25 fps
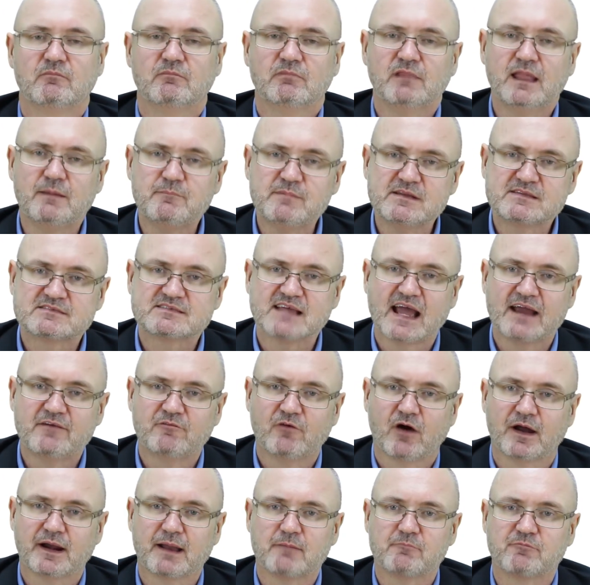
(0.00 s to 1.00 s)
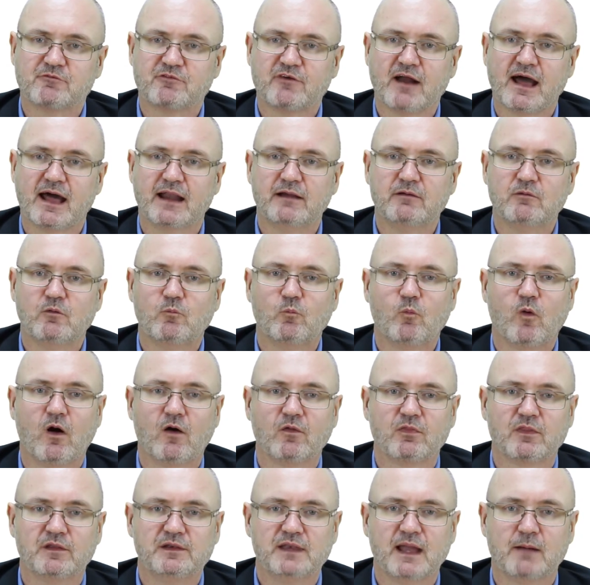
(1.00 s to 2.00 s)
Let me say right up front,
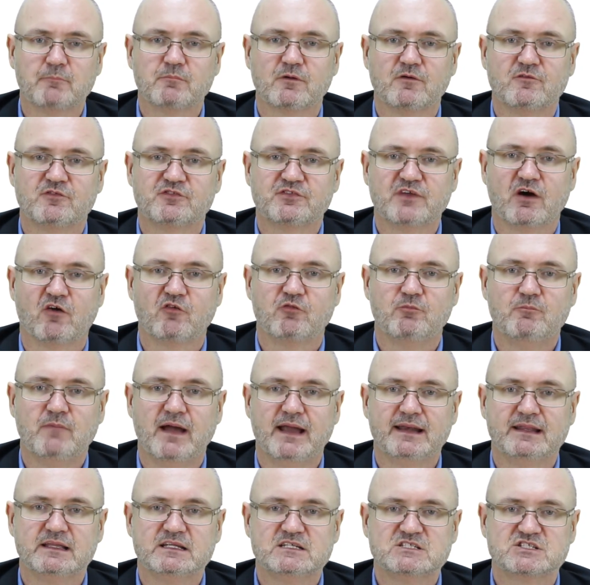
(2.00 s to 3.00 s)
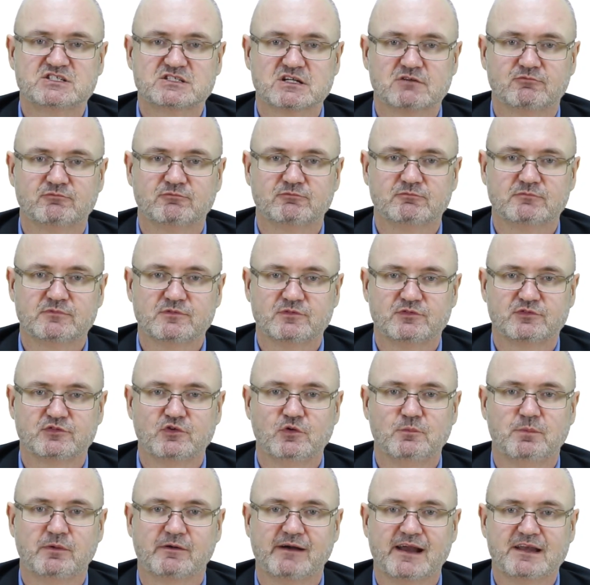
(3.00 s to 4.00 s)
while the number of self-managed
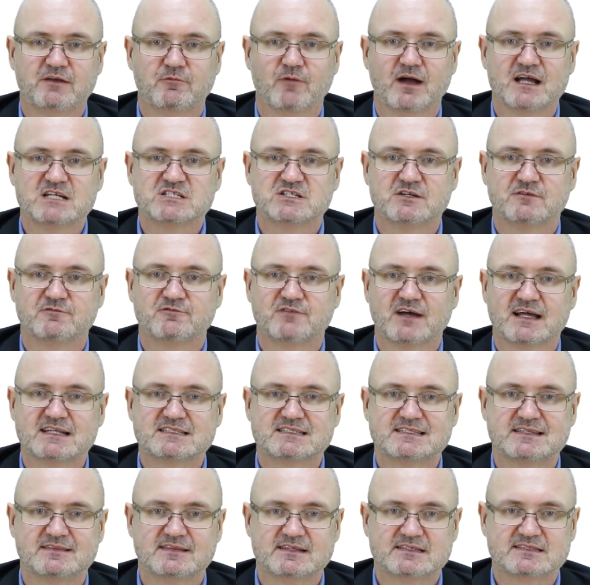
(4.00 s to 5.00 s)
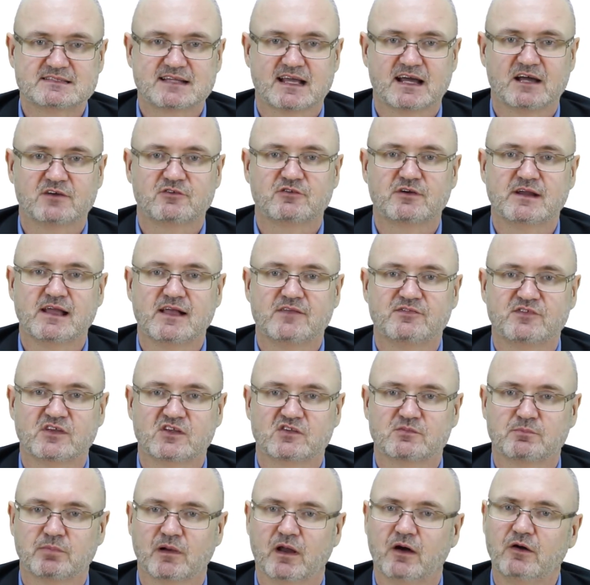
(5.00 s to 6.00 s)
superannuation funds in this country has
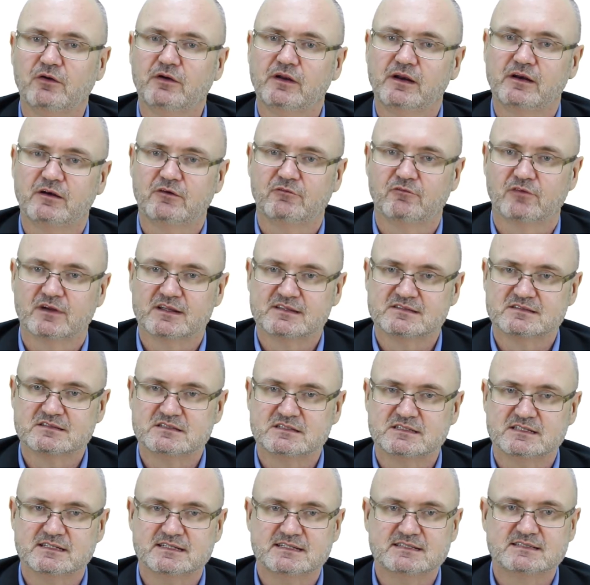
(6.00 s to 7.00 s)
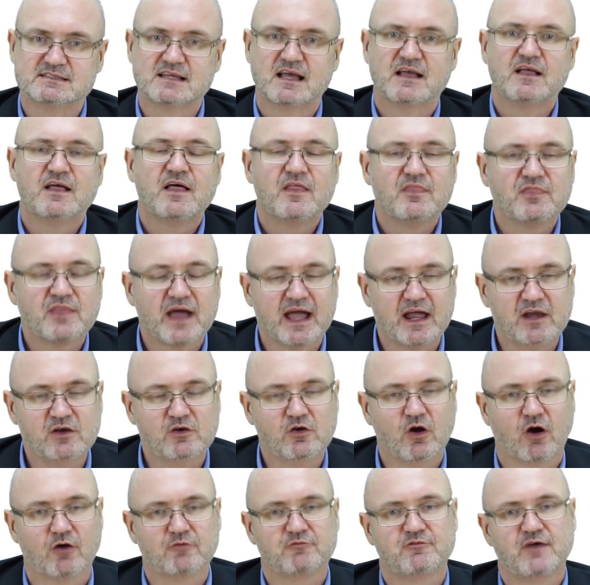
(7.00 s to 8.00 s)
exploded in recent years, they are
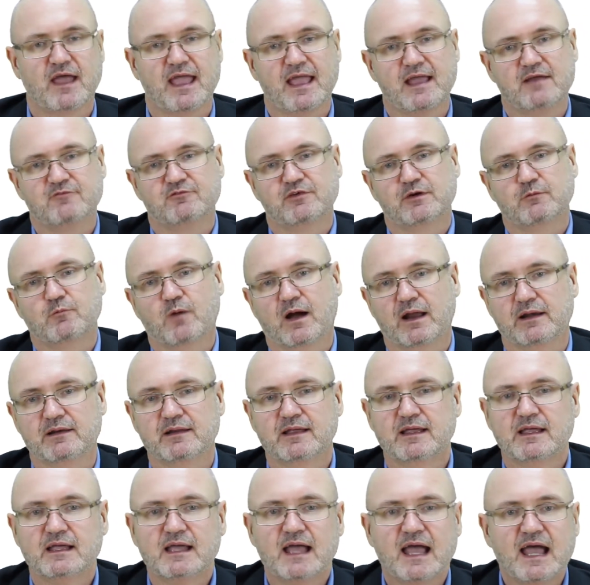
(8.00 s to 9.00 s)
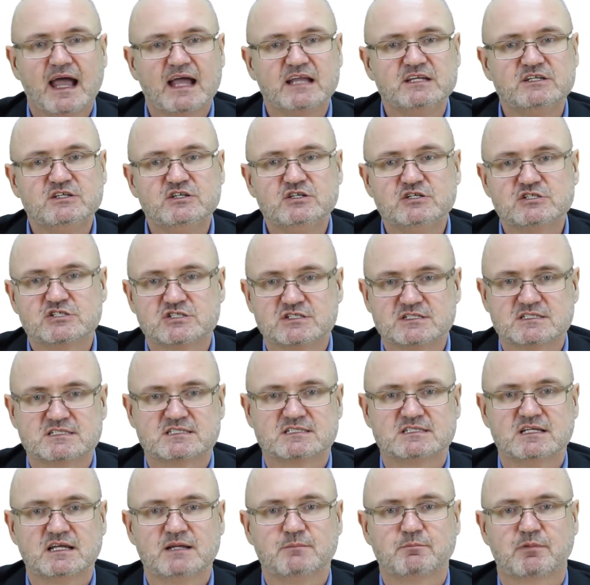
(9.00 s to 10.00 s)
not for everyone, and you should
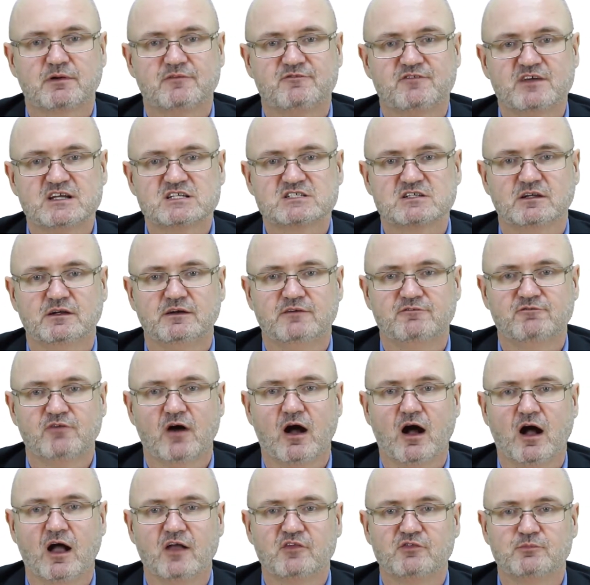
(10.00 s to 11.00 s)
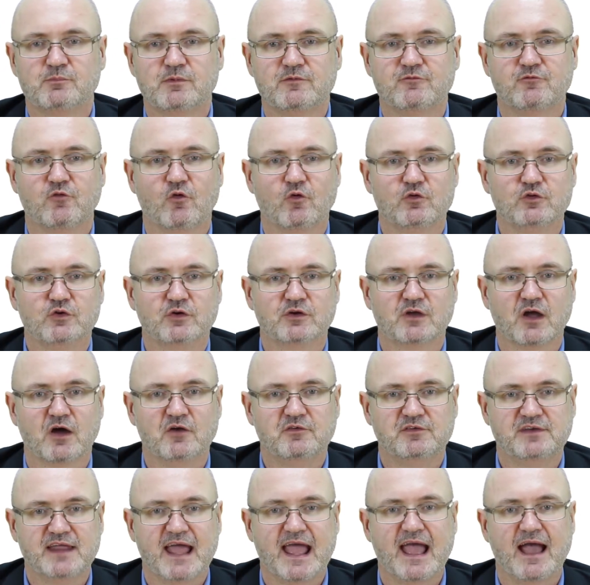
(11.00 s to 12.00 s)
seek professional advice before you
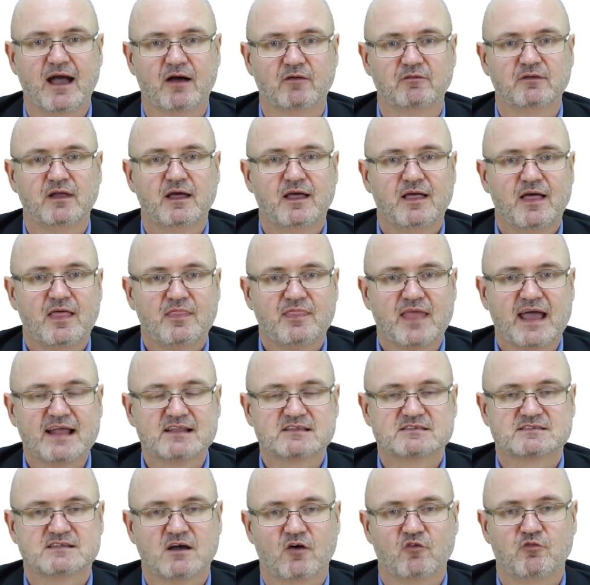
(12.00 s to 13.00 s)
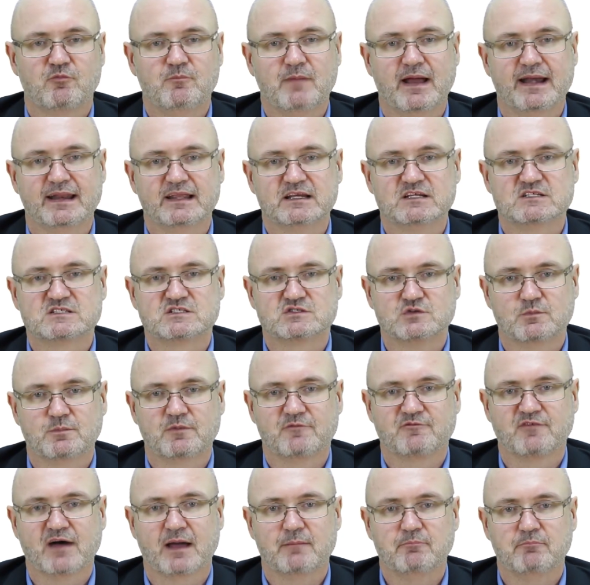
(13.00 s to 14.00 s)
go down that self-managed
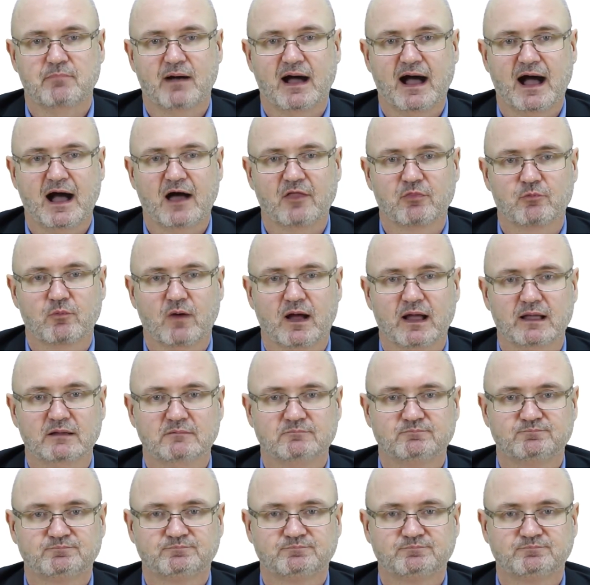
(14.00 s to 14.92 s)
super fund pathway.